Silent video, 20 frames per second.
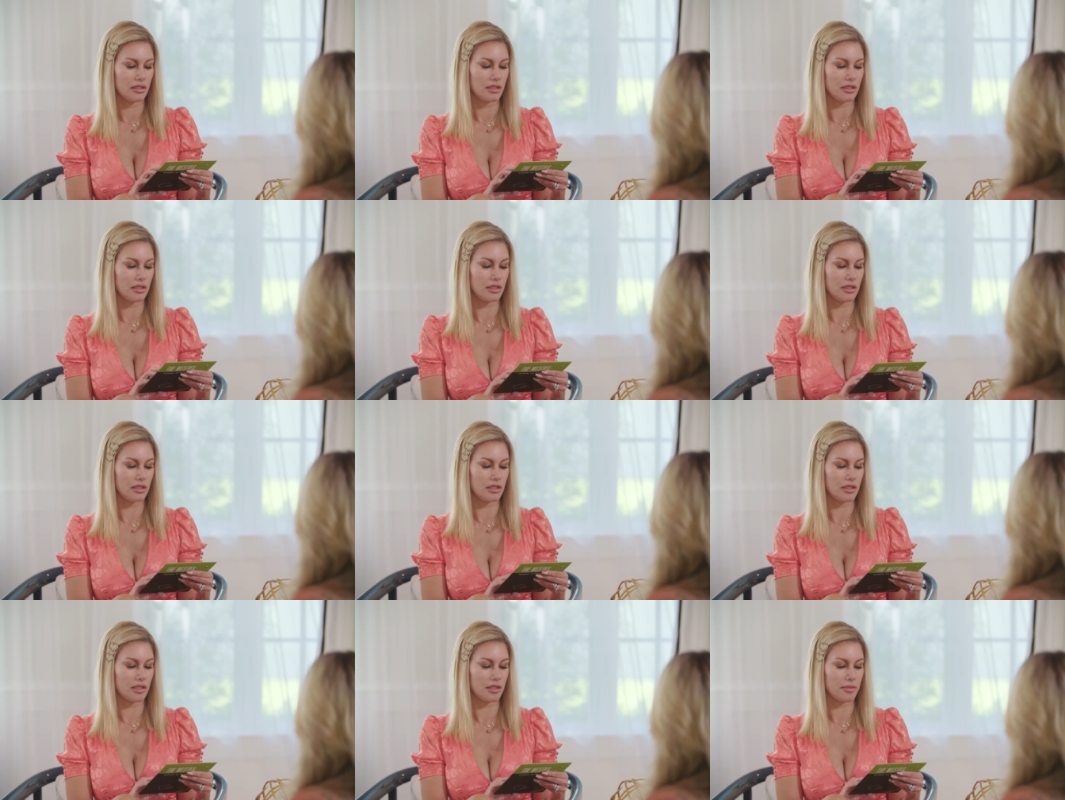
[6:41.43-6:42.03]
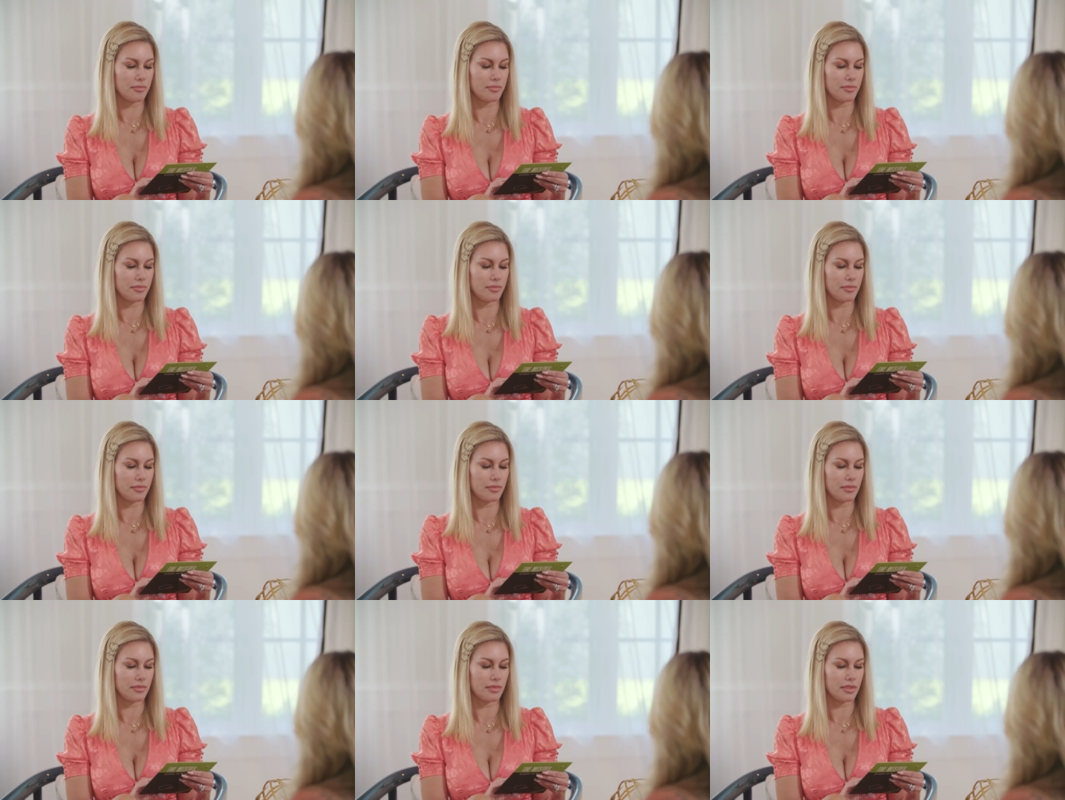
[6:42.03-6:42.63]
um,
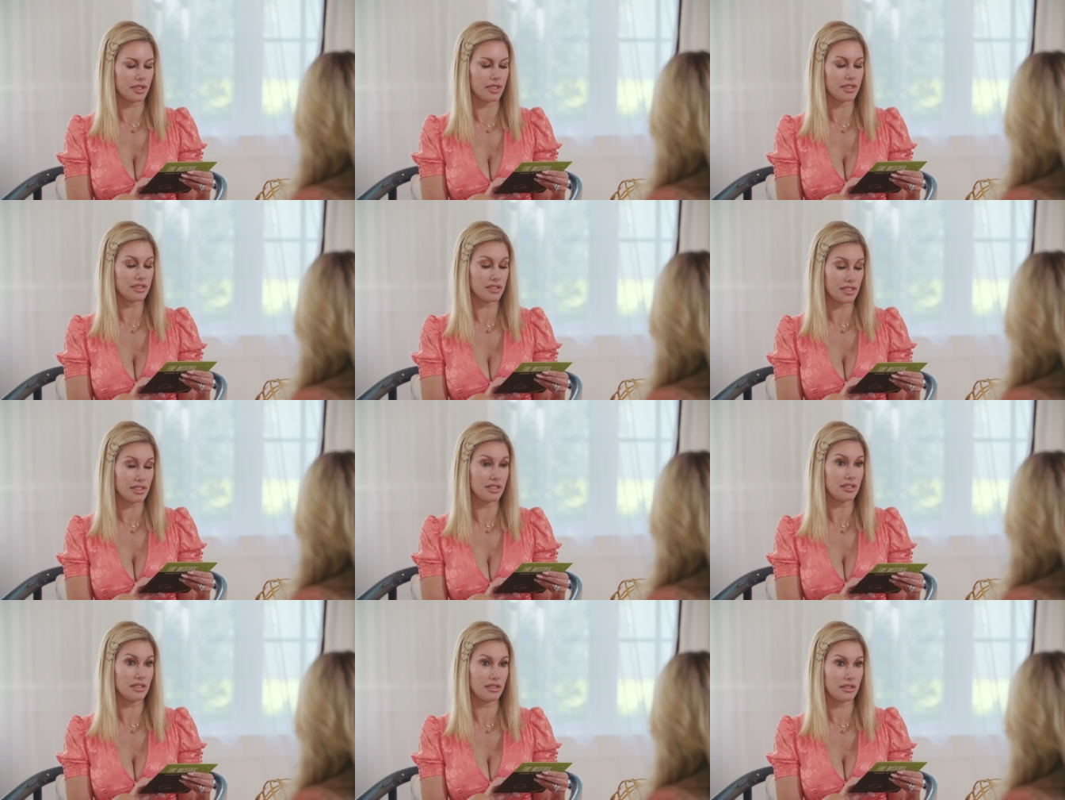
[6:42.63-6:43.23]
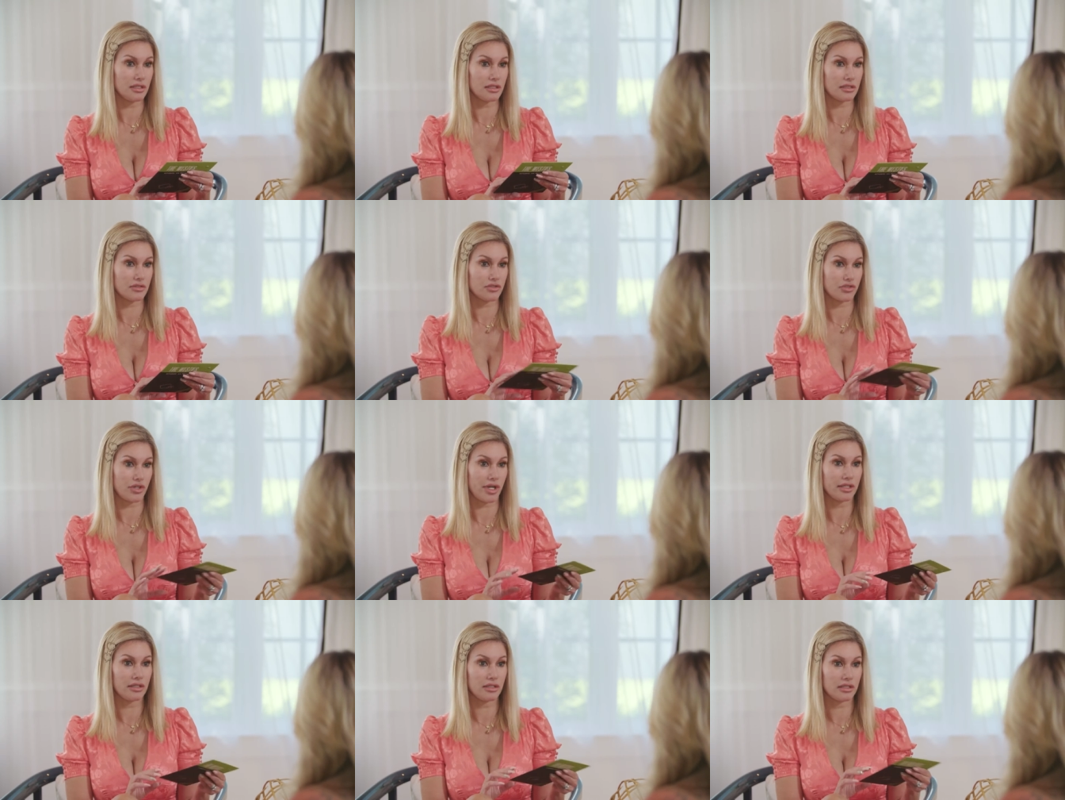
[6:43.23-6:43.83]
Izzy
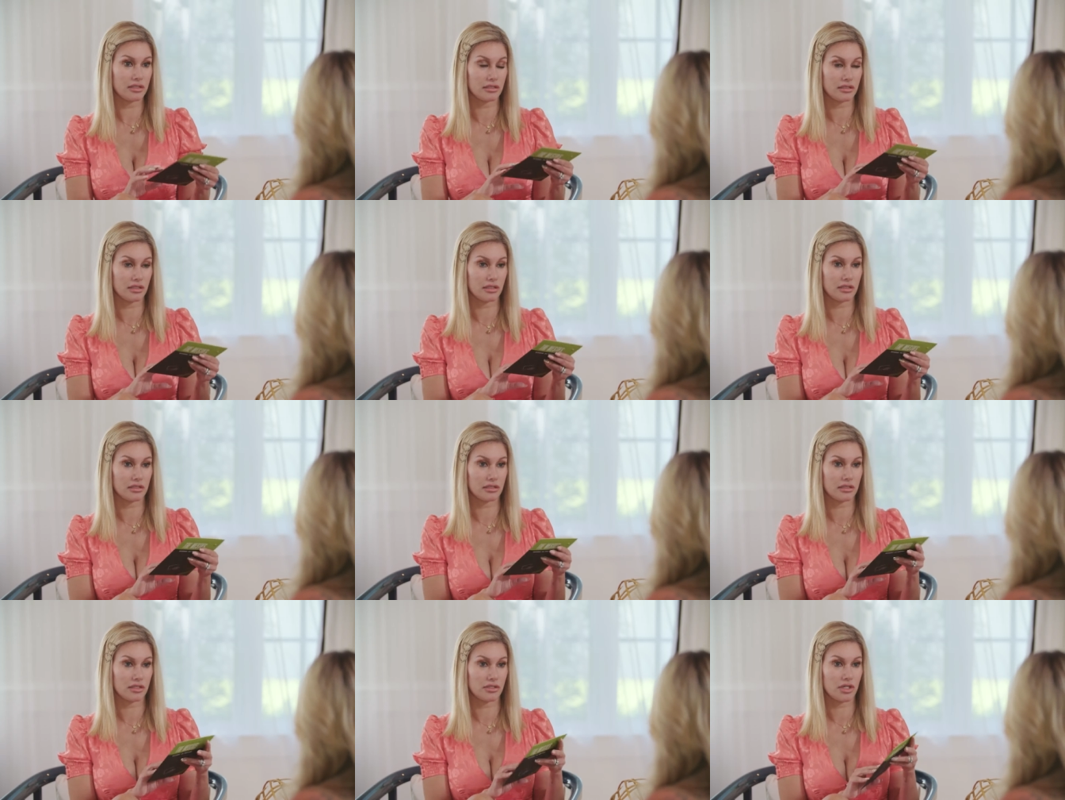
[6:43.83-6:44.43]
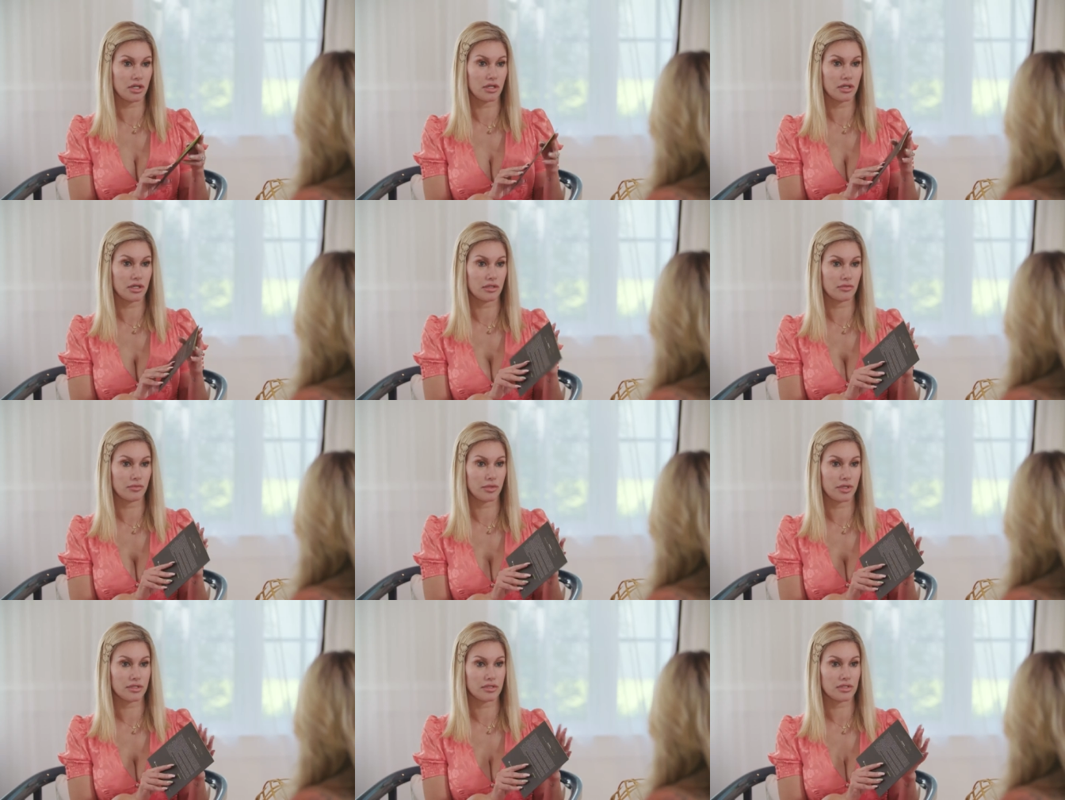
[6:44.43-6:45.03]
Stradlin on guitar on
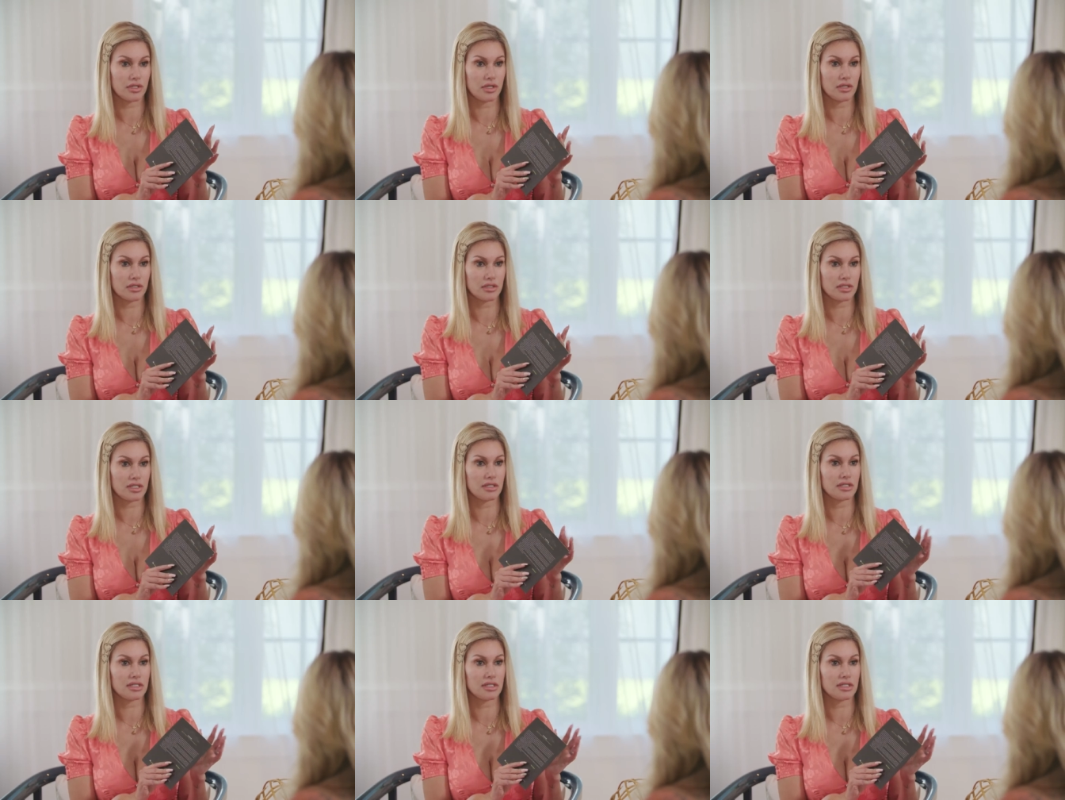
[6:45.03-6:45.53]
one of the songs, and